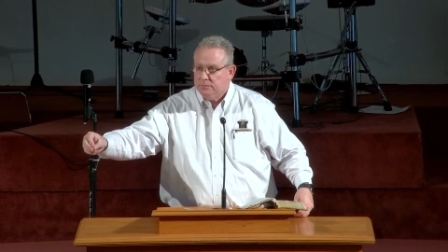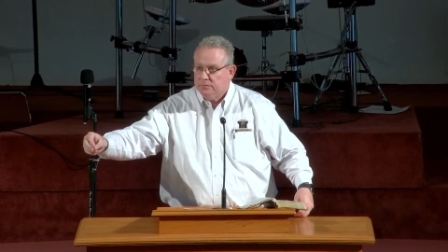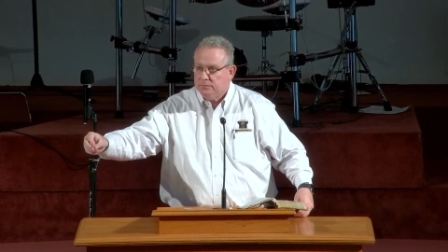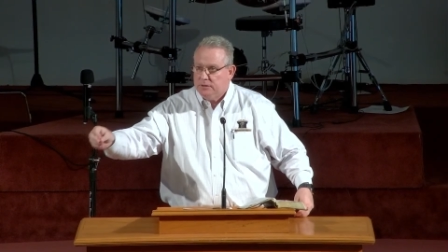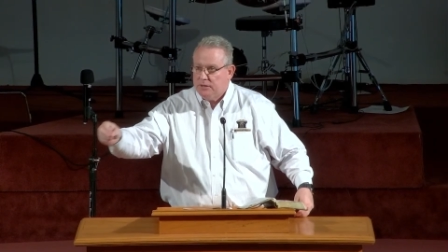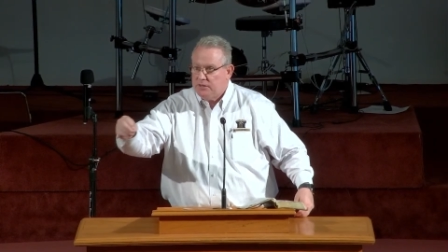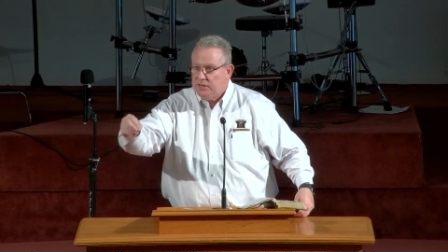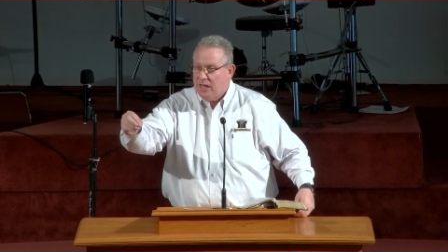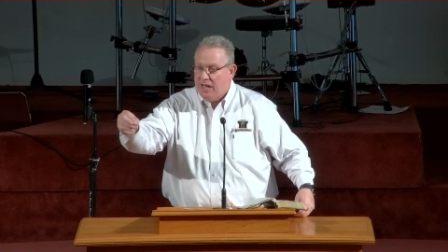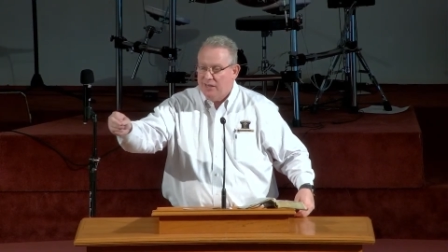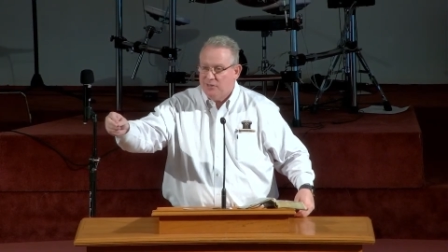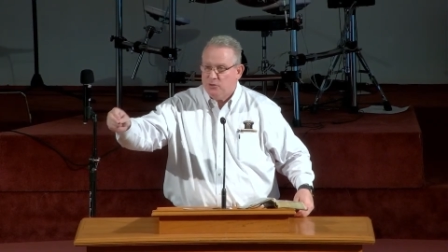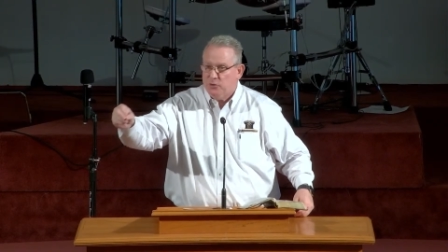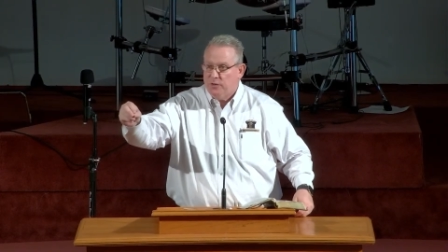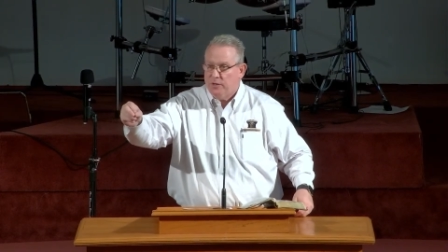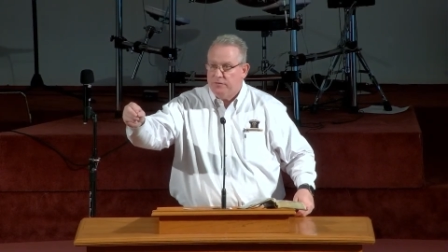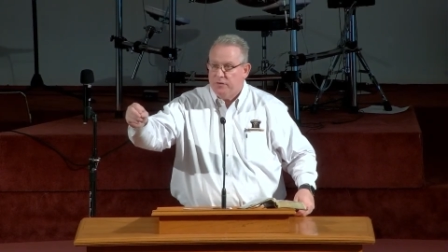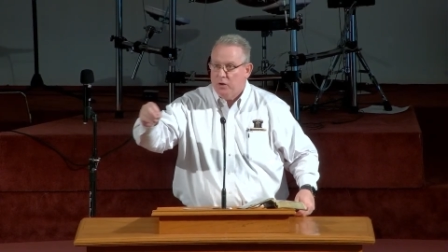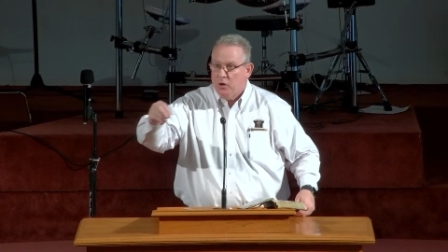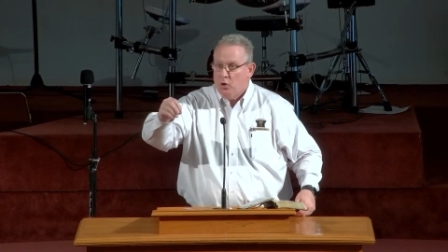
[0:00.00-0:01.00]
the doctrine
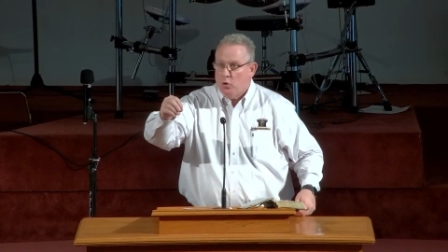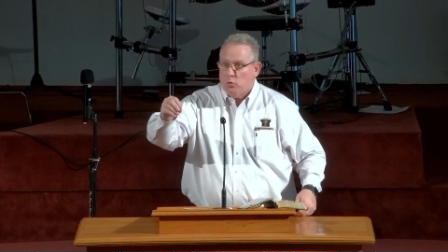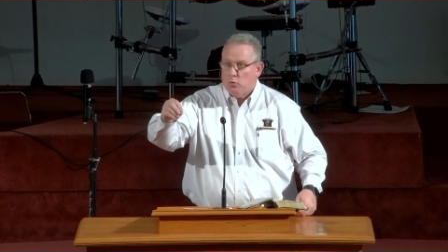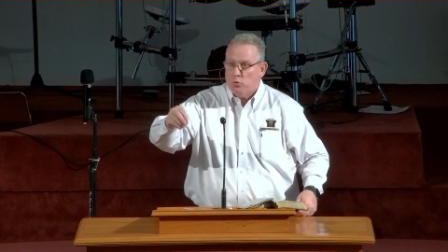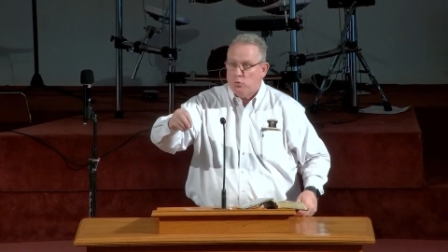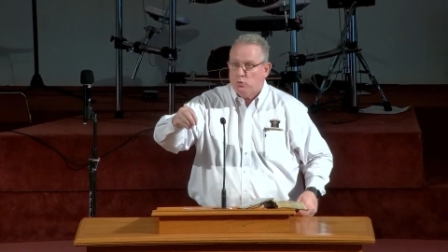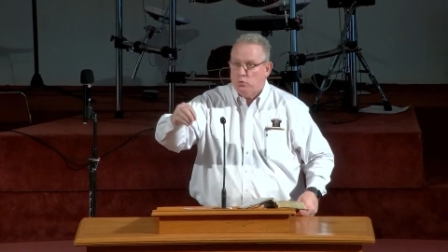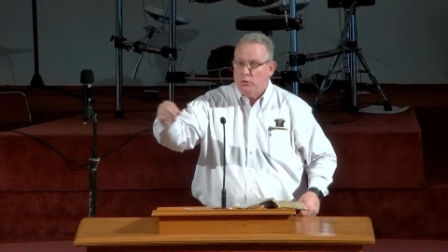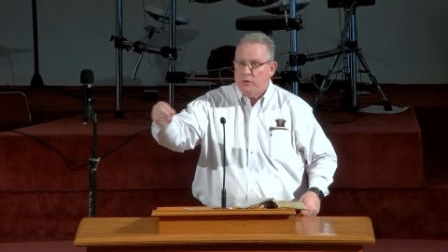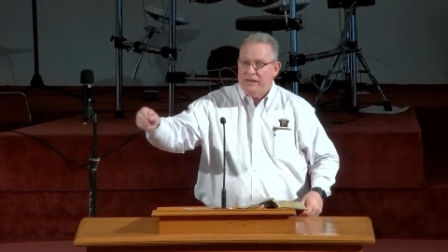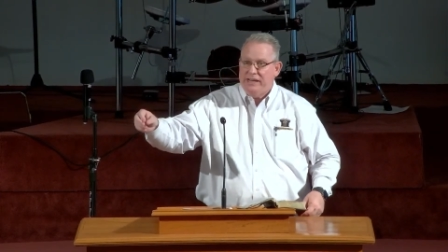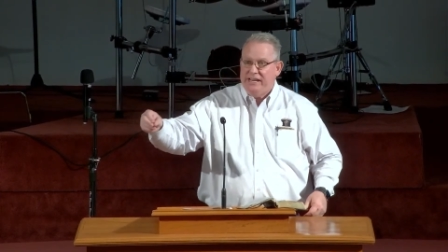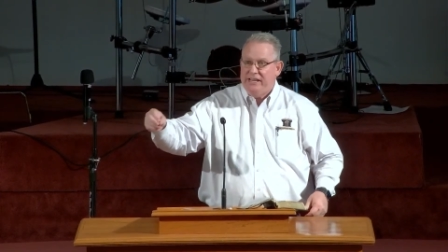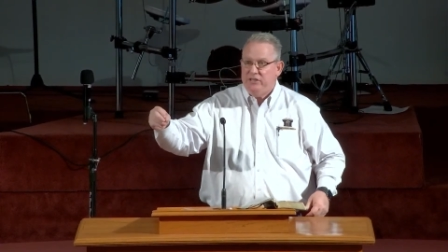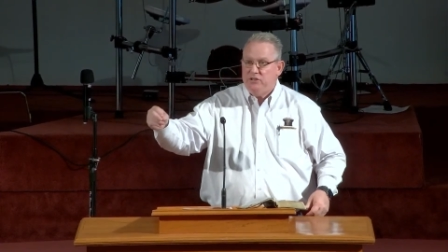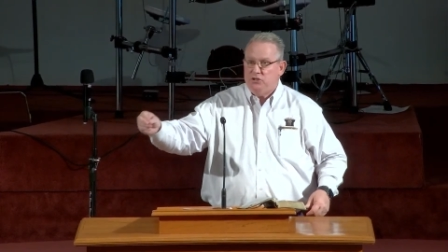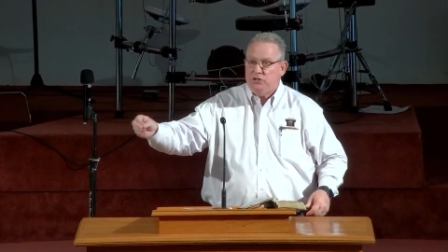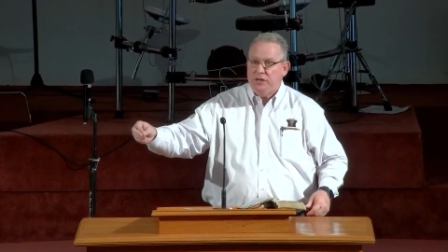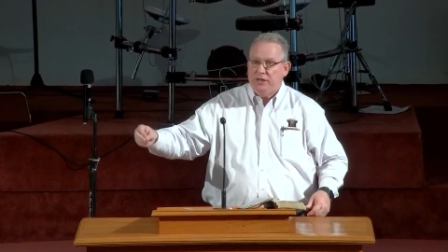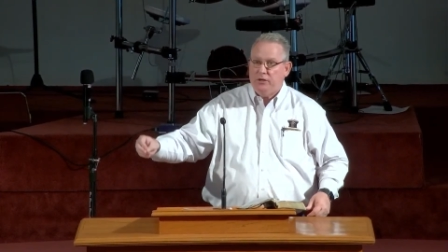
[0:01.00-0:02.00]
of
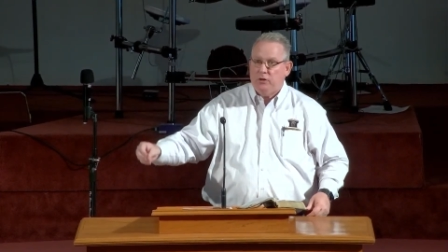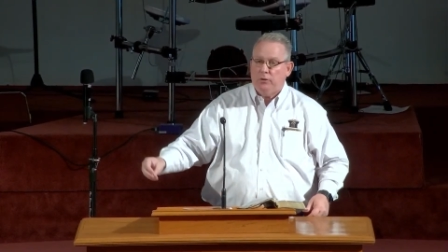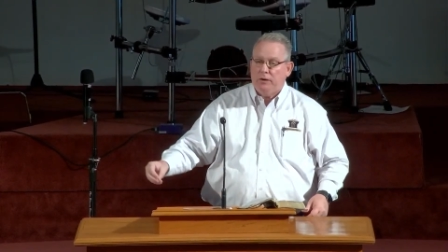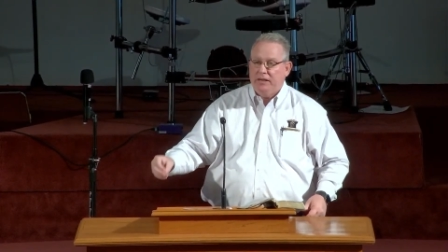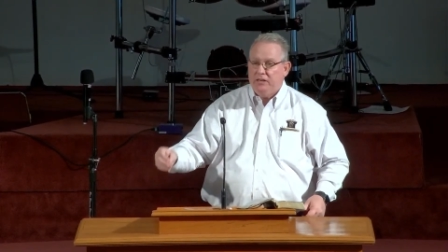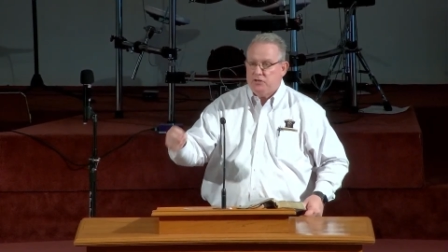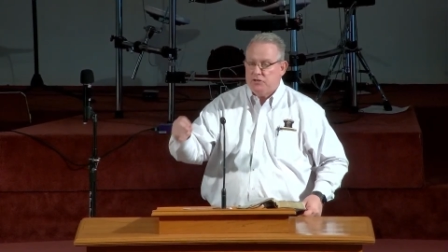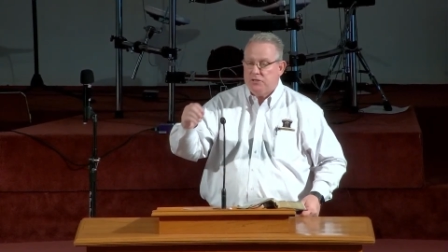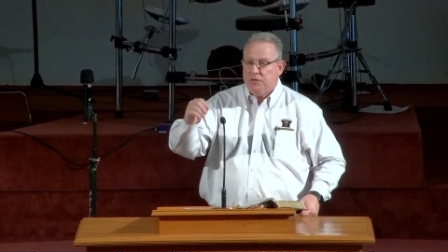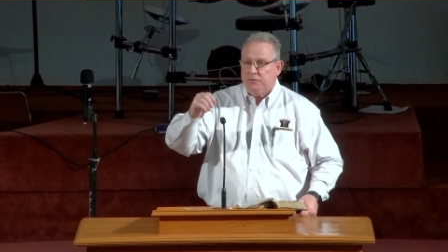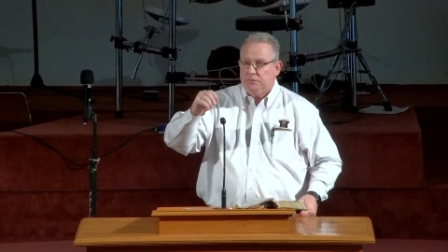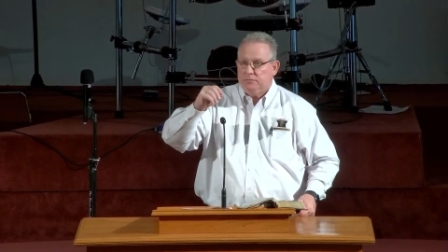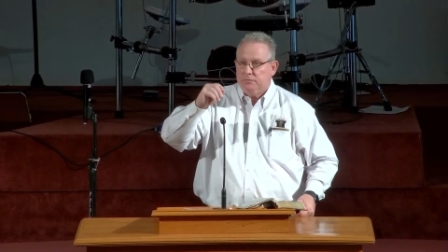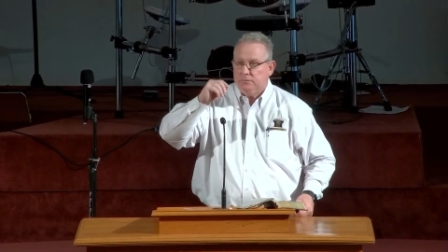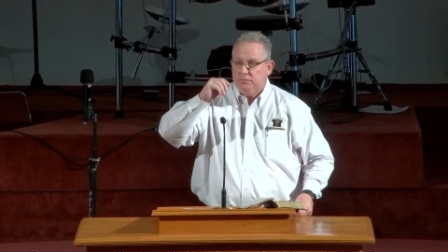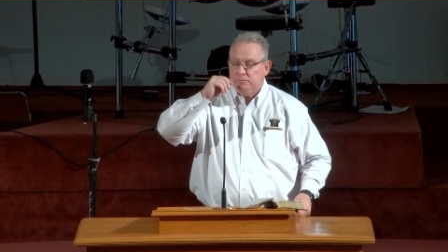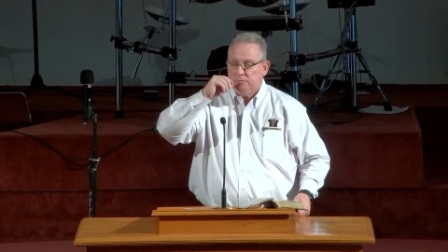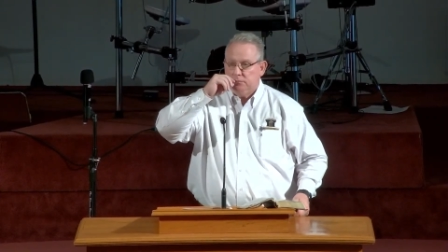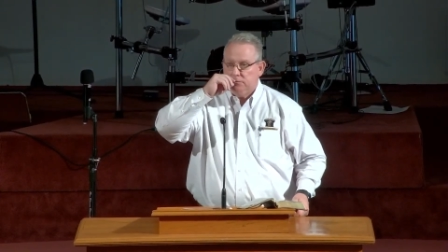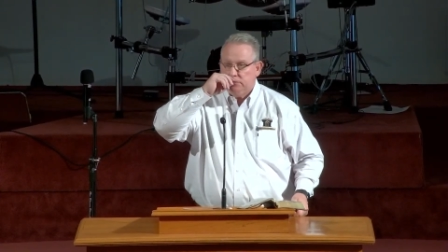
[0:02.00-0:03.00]
regeneration,
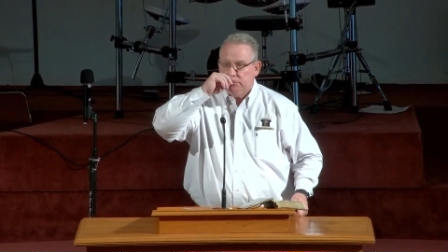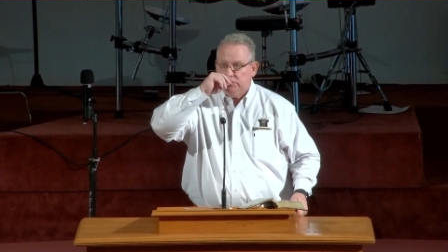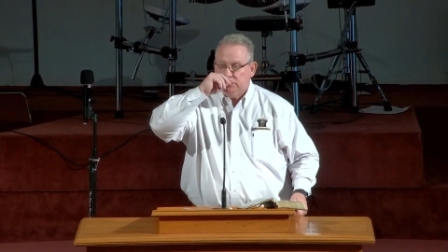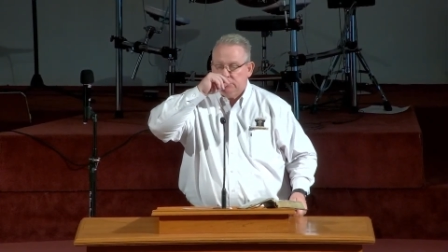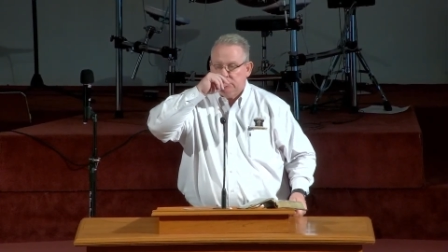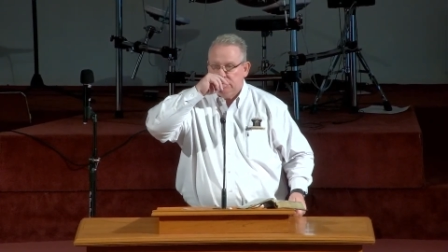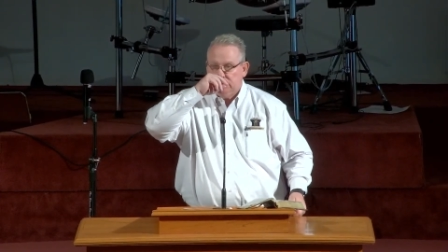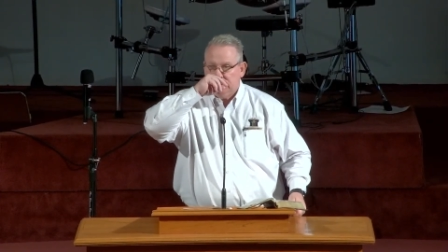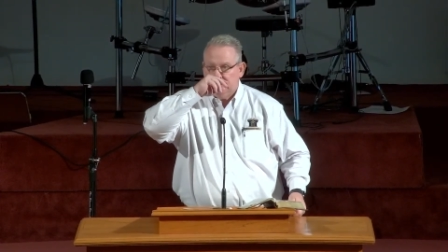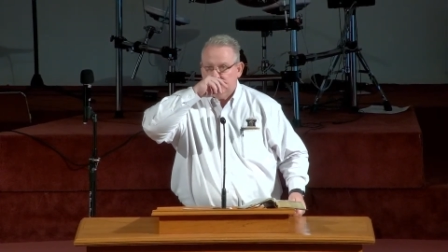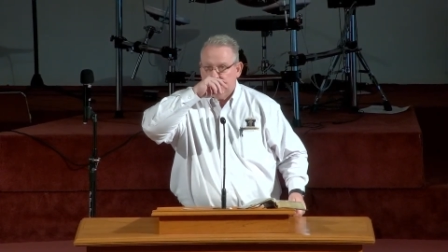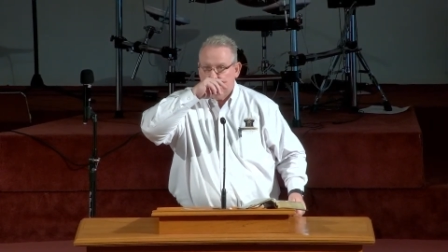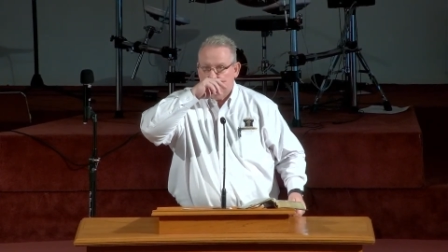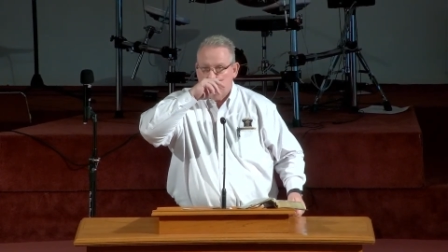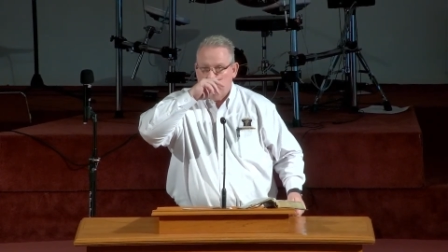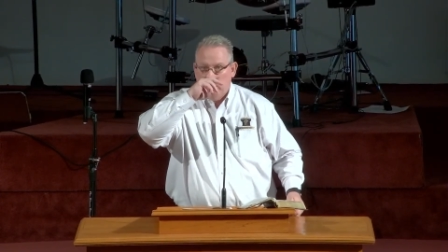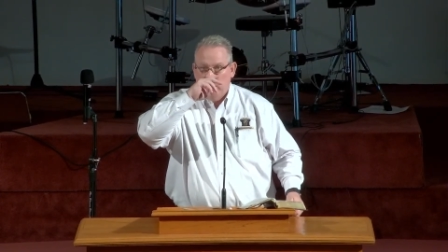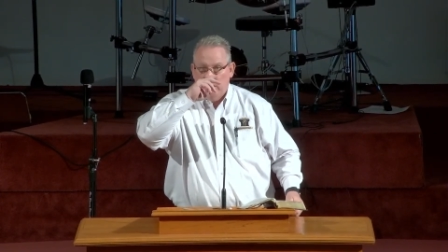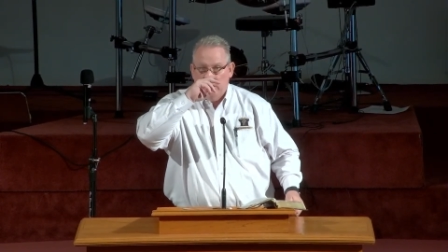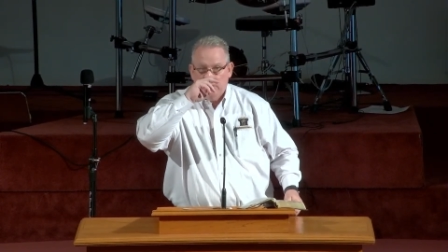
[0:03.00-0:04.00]

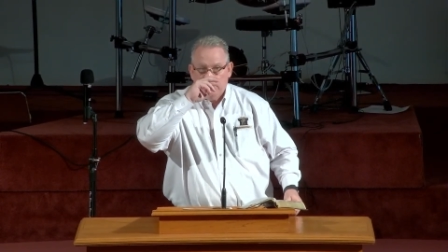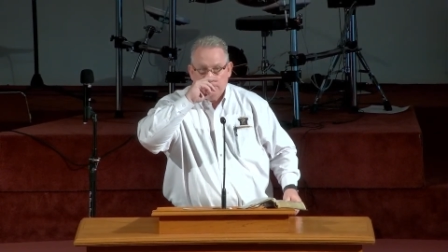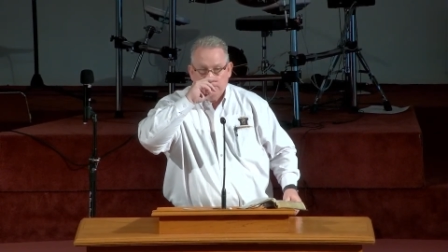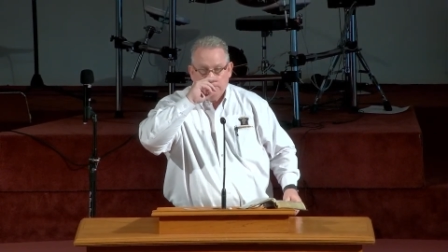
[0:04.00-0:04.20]
where,